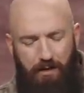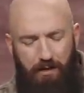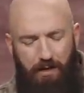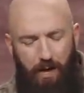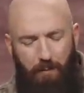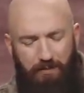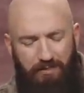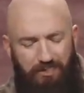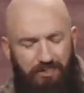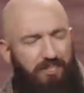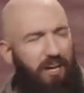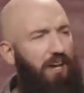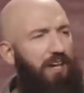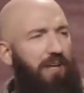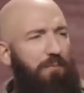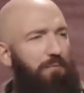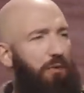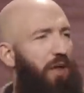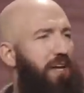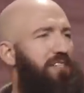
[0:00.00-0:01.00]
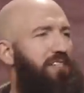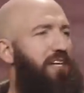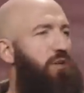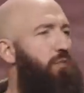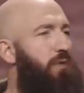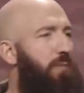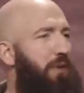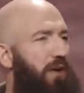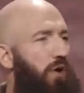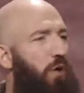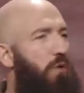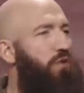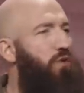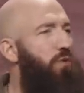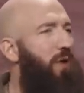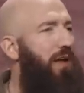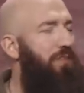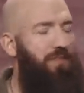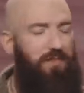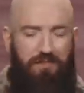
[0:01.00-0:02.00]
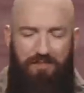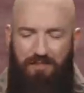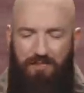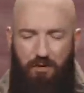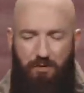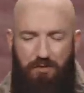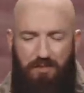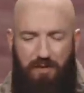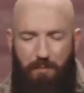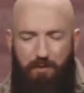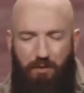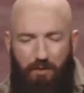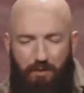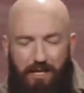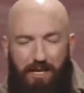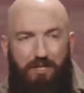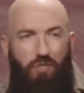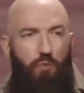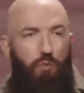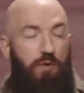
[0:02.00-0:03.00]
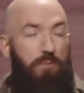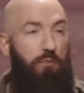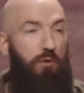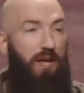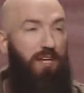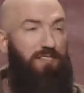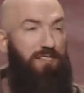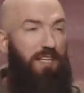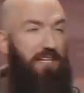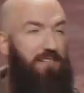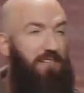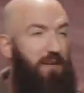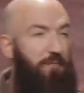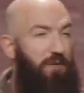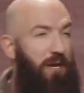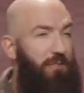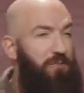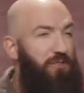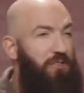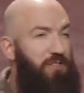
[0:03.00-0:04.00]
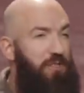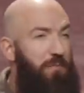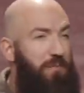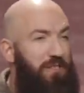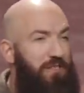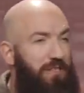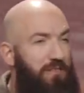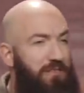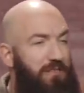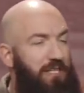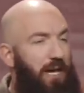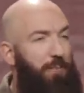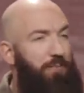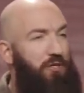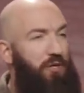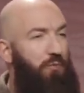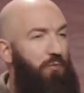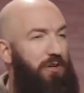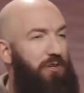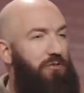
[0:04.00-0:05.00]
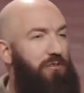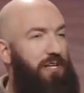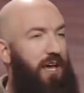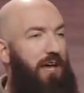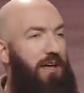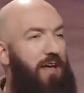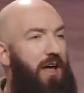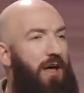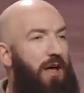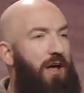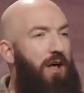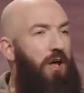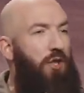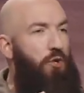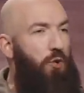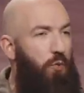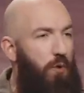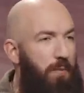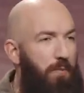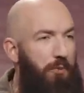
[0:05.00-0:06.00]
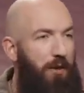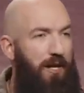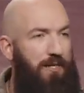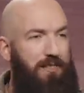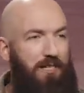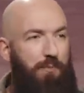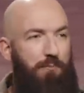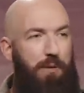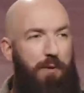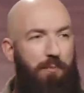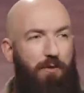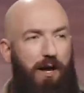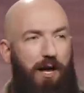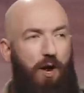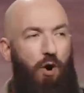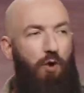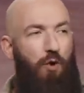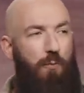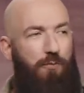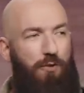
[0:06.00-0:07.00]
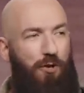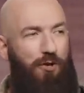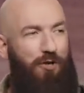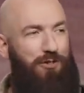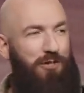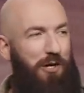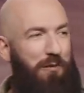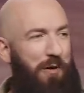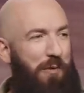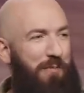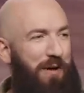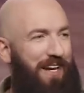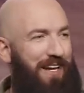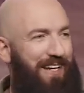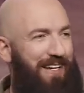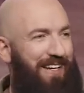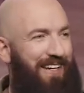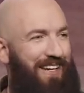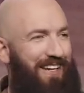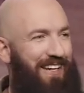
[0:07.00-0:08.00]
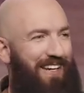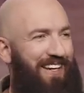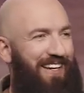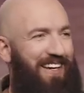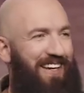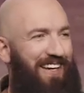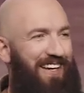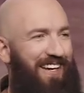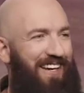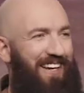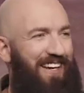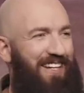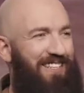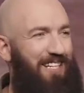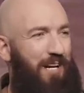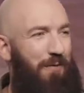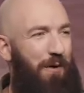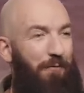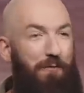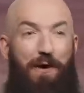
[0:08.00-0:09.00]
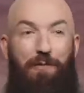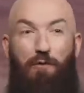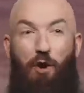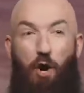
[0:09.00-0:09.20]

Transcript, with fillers: I've been studying blessing. We've been going throughout this series. I've been looking at the word blessing, and sometimes there's a misconception when you say the word blessing. People are like, oh, they're going to talk about money. Talk about favor.